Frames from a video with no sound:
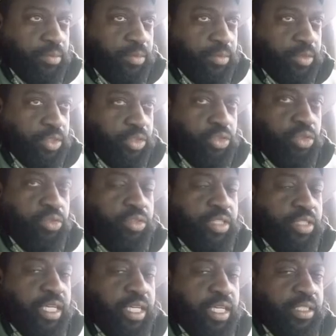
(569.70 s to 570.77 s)
to do
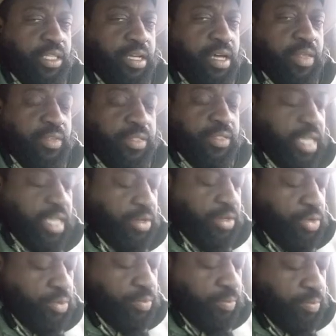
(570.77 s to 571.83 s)
things that others can't do